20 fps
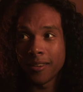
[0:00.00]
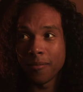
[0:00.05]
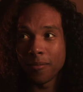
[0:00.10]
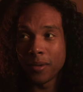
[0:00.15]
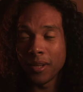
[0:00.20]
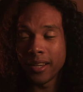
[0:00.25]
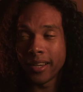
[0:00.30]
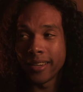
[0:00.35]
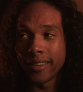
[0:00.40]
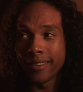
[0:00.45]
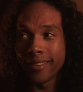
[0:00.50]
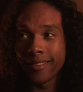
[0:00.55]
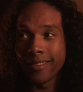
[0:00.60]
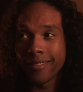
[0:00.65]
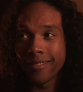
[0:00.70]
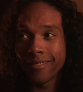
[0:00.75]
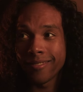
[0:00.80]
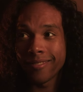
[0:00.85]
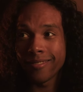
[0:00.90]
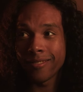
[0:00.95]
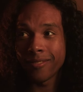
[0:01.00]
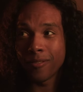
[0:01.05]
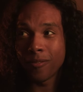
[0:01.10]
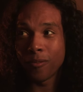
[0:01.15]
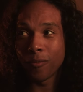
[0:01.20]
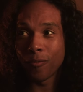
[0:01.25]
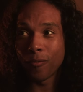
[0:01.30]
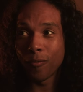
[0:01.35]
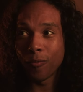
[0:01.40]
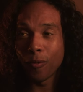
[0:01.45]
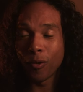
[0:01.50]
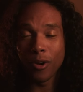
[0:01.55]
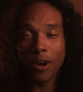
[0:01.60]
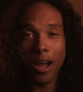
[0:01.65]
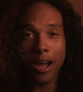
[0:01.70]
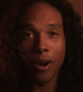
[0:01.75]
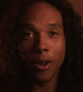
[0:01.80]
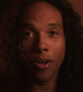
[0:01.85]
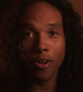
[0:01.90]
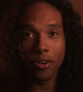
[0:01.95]
because we're
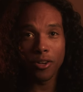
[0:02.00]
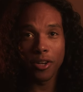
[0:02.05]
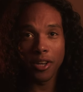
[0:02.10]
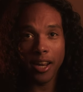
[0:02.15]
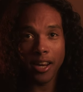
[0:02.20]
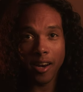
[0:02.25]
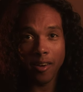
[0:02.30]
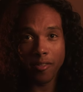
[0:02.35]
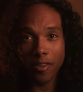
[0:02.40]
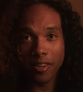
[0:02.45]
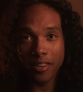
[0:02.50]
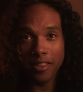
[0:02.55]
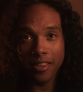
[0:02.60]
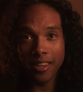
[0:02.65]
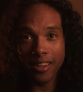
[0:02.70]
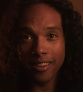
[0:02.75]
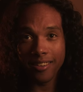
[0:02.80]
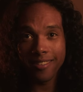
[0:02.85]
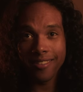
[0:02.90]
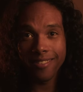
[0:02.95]
not all good at everything.